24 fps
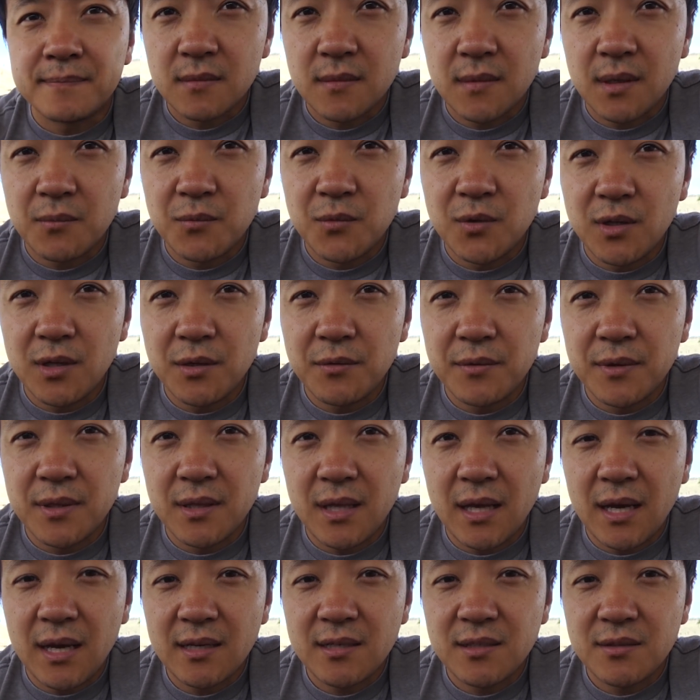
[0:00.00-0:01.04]
I'm really
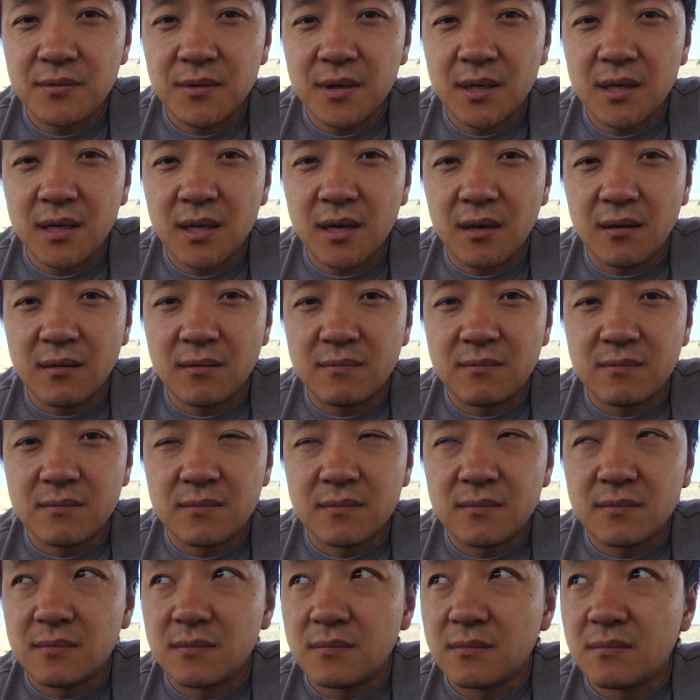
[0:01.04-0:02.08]
relaxed right now.
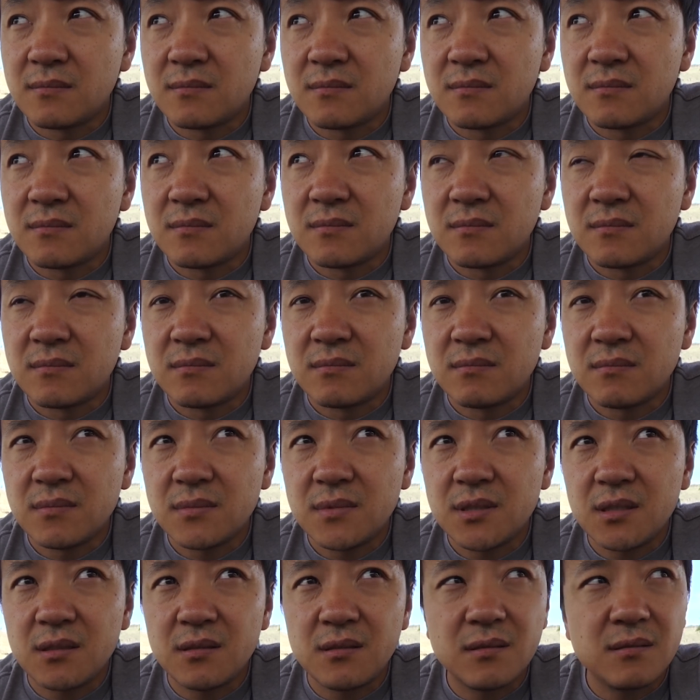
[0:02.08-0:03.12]

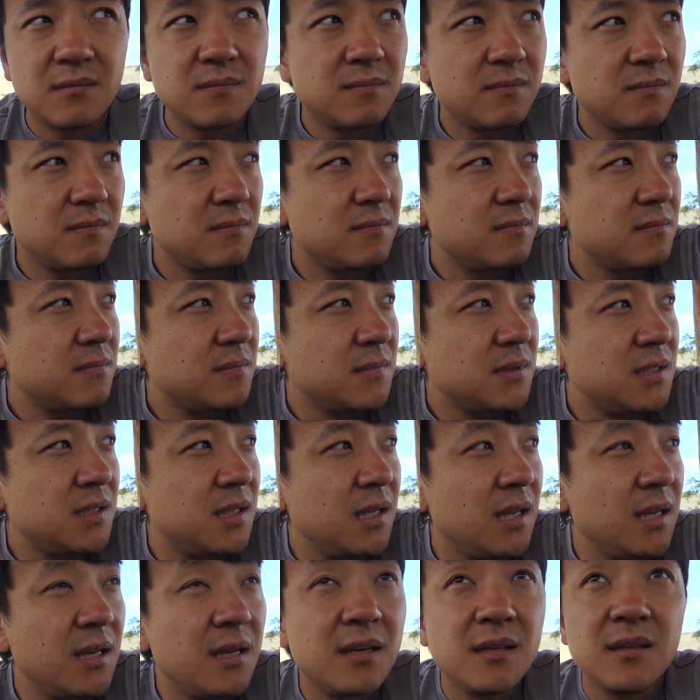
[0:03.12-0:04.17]
Just
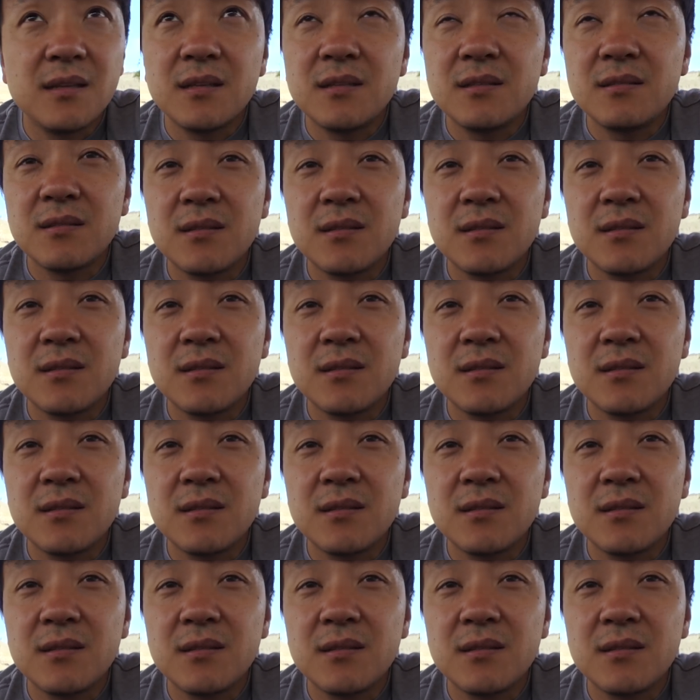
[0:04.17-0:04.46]
sitting in this